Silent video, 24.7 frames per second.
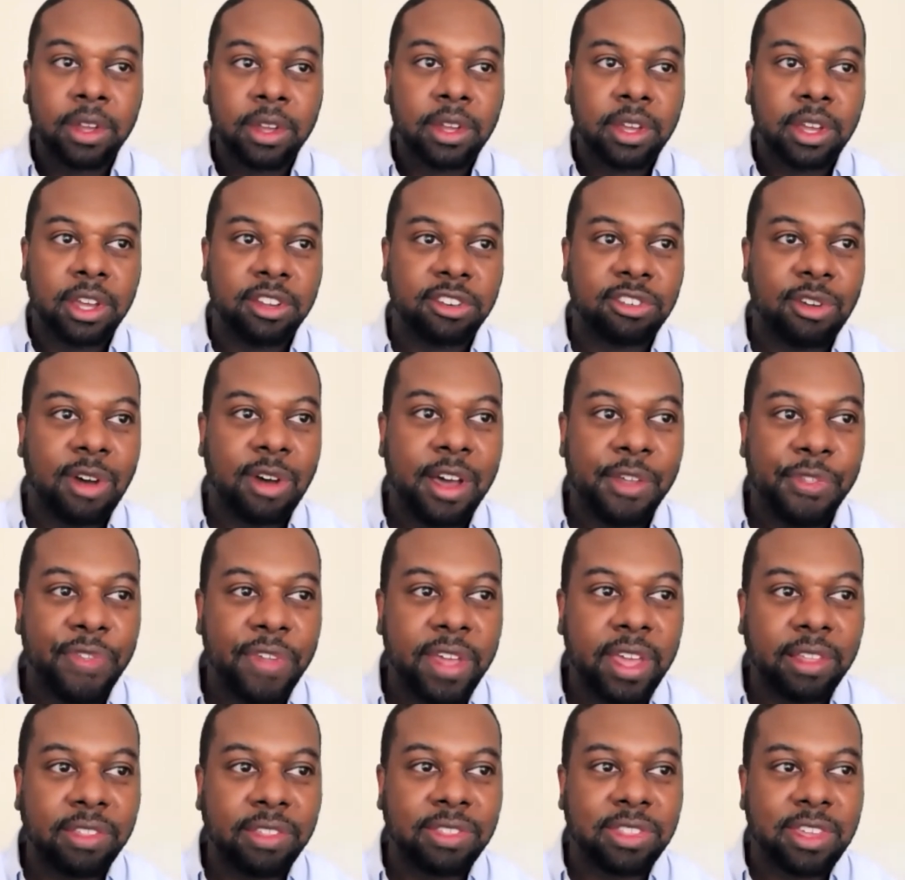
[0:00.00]
And so I think
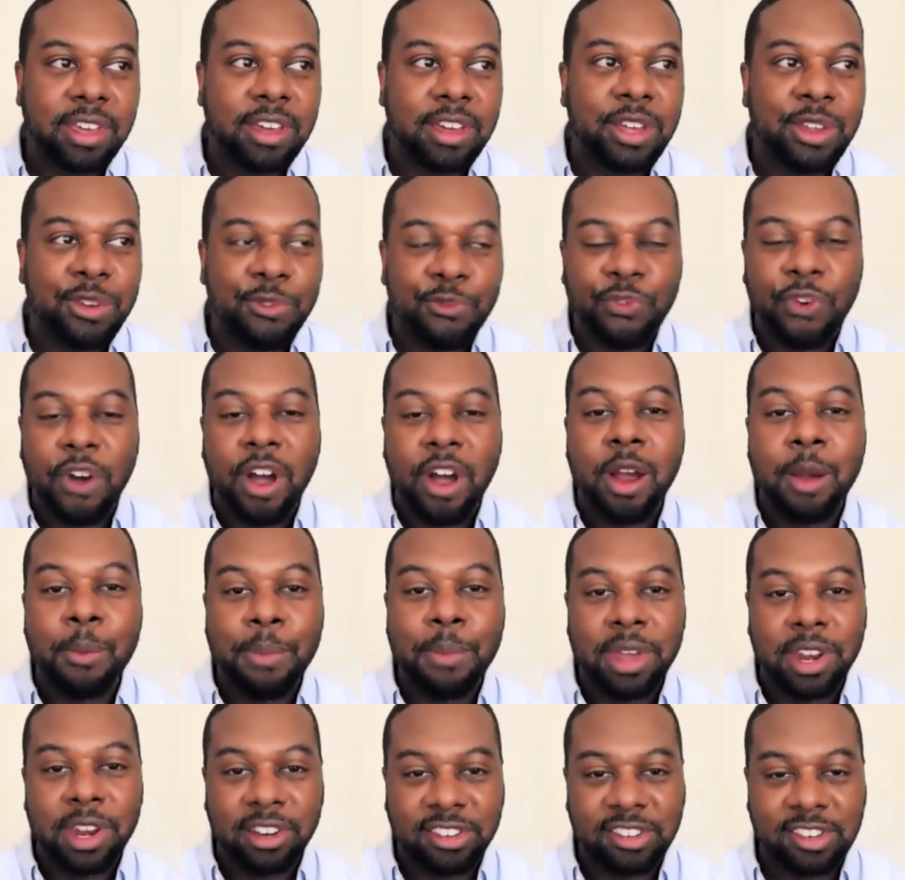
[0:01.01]
the
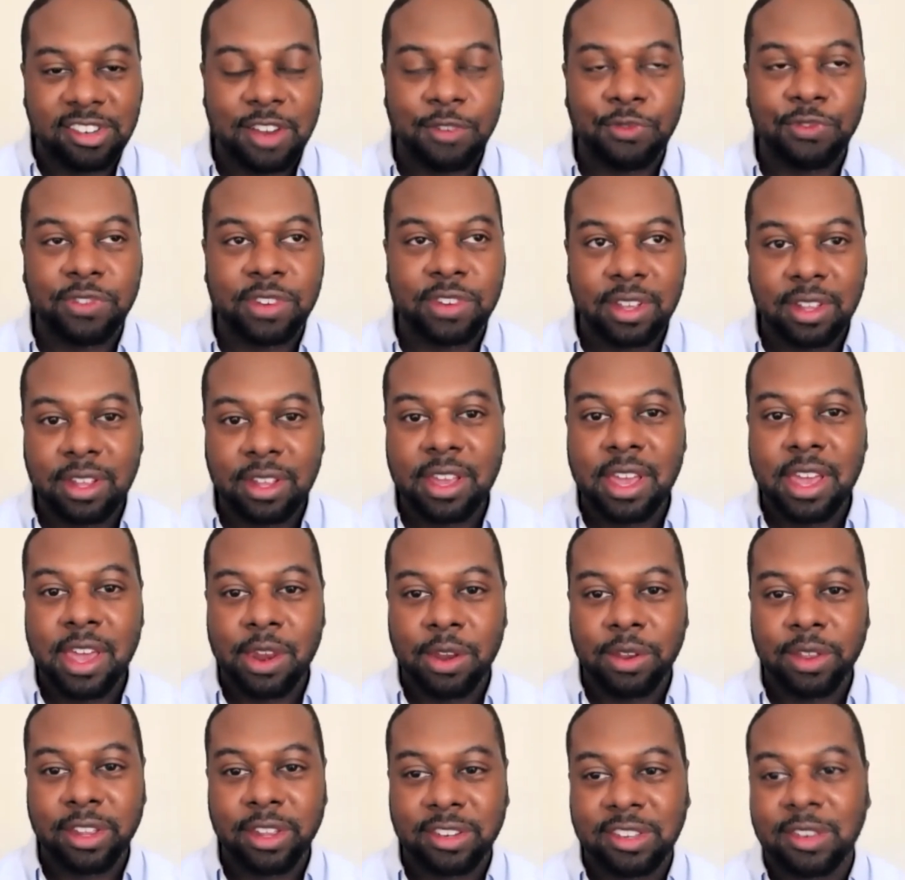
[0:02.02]
environment has shifted,
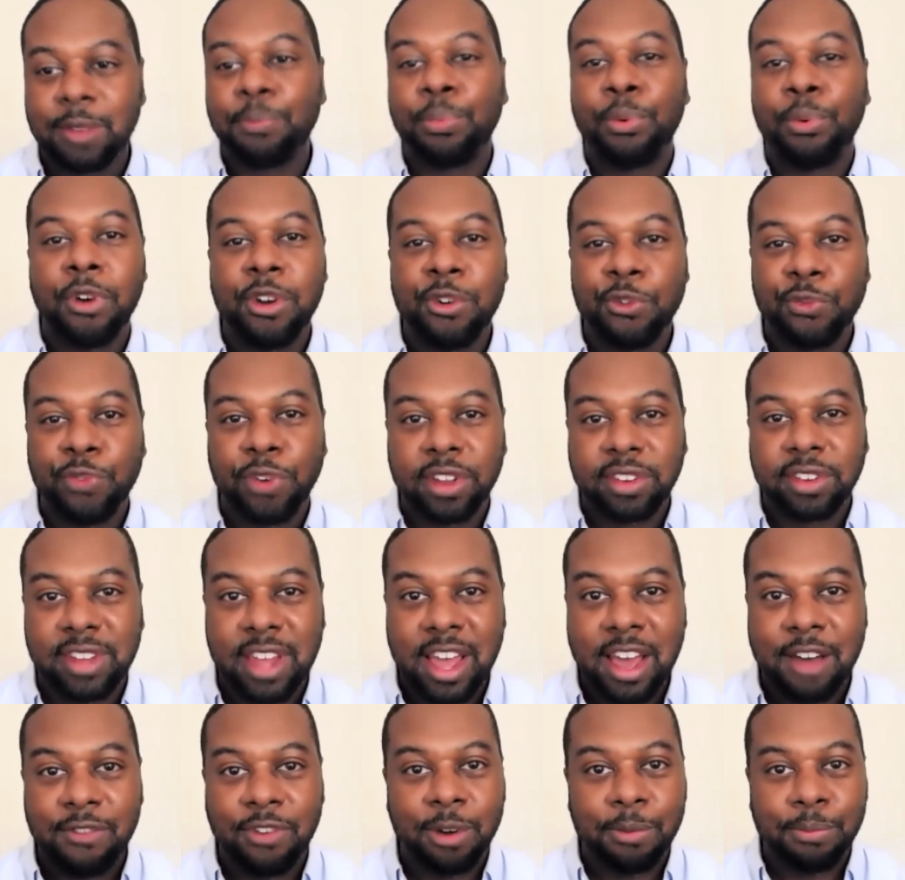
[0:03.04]
and it's important for us to
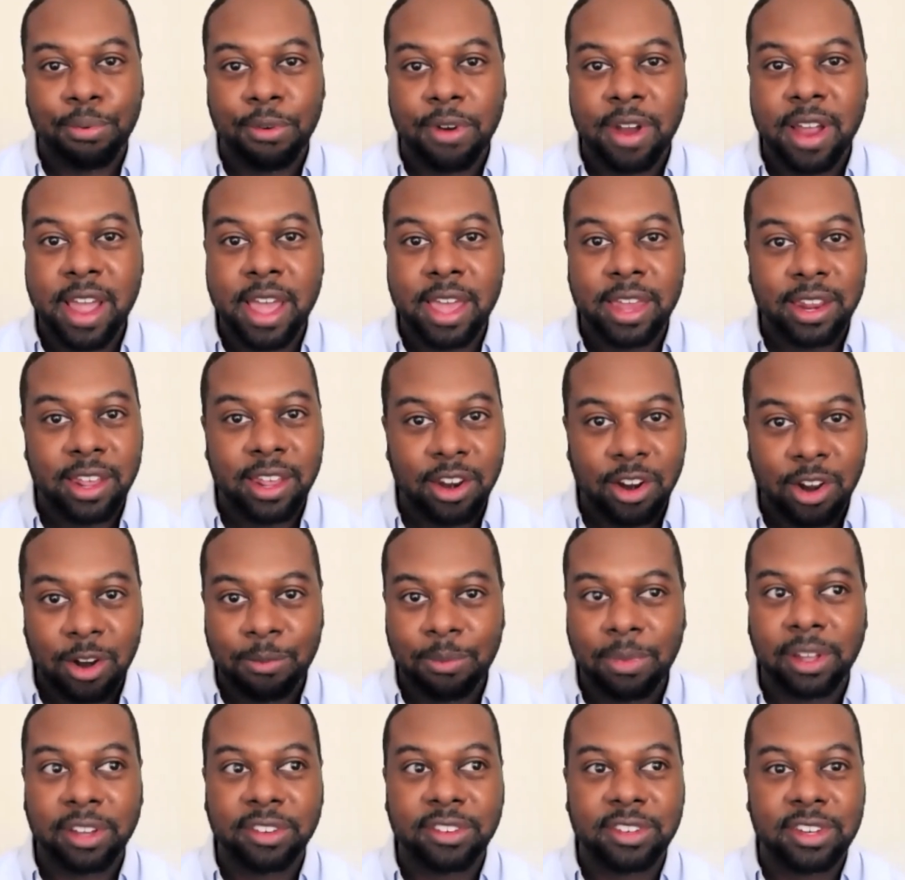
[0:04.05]
have our brand and our
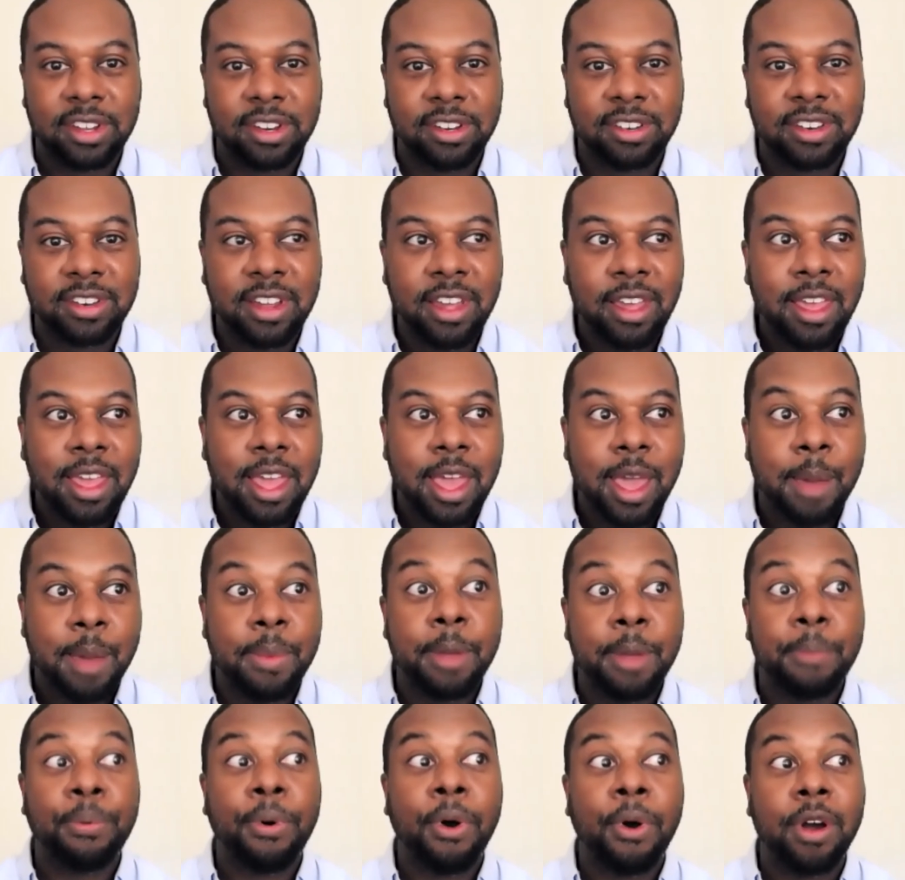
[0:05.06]
message and be
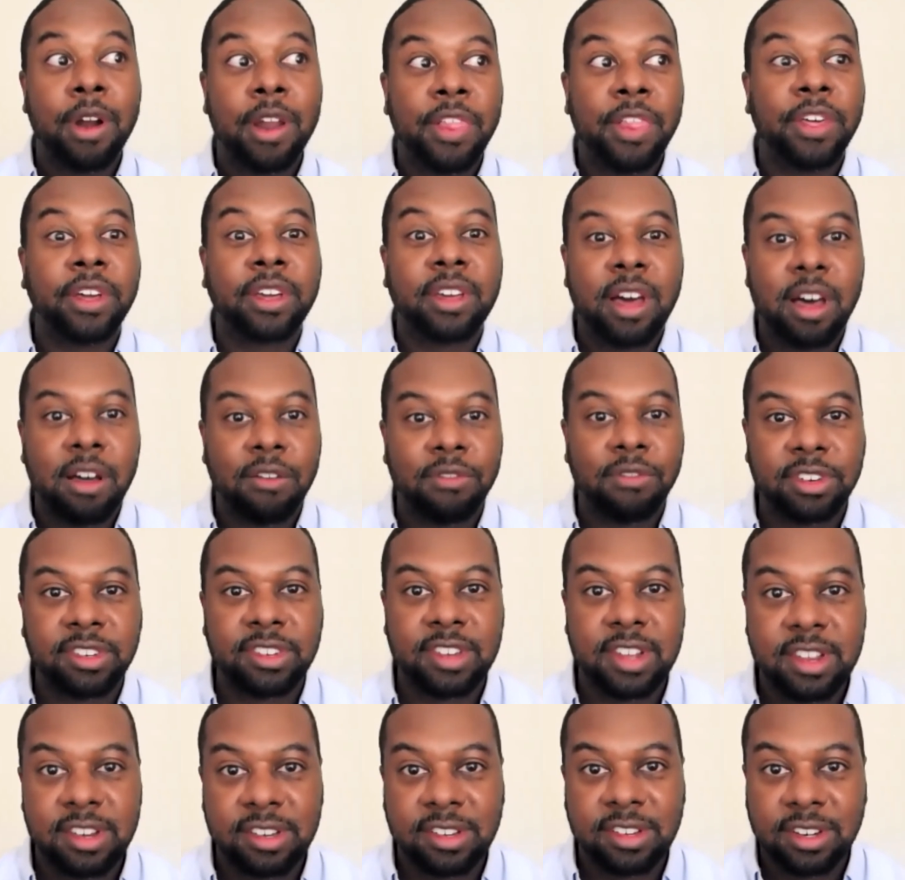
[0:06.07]
part of the
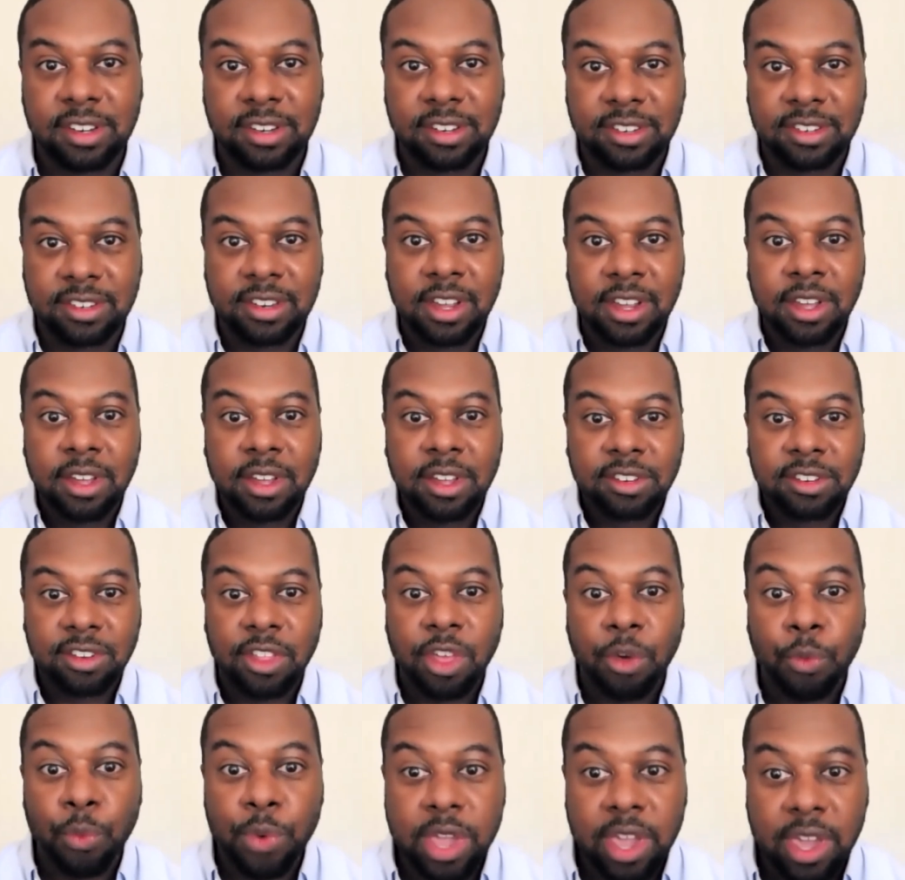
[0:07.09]
conversations so that
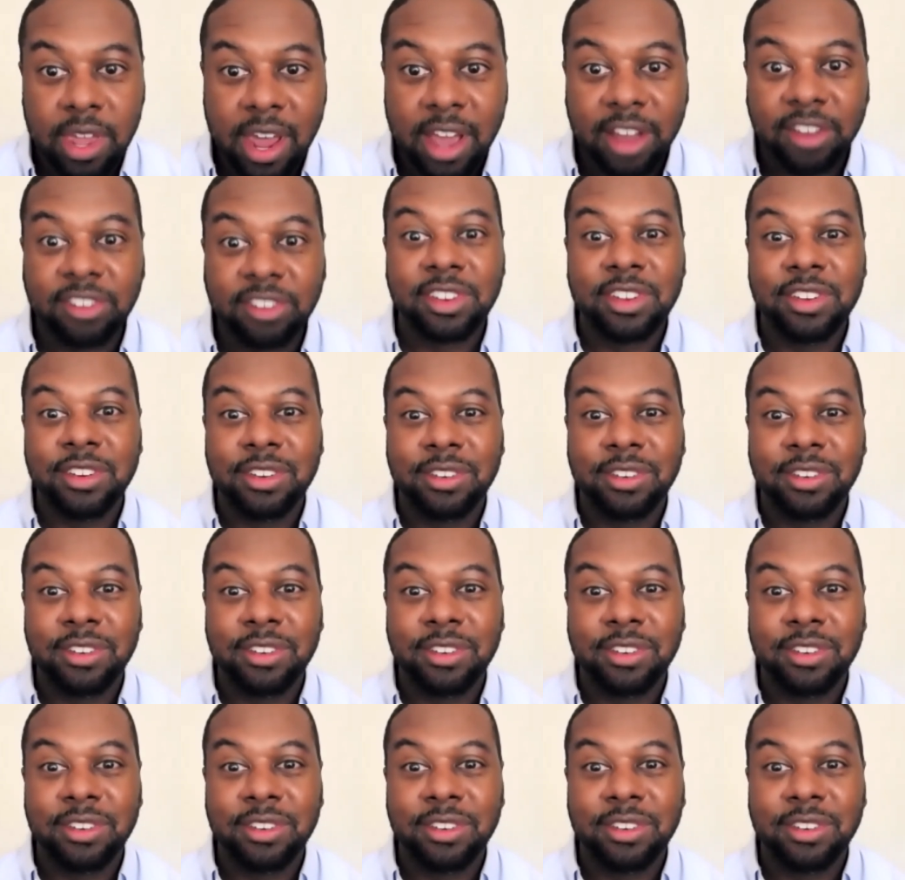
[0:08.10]
we can actually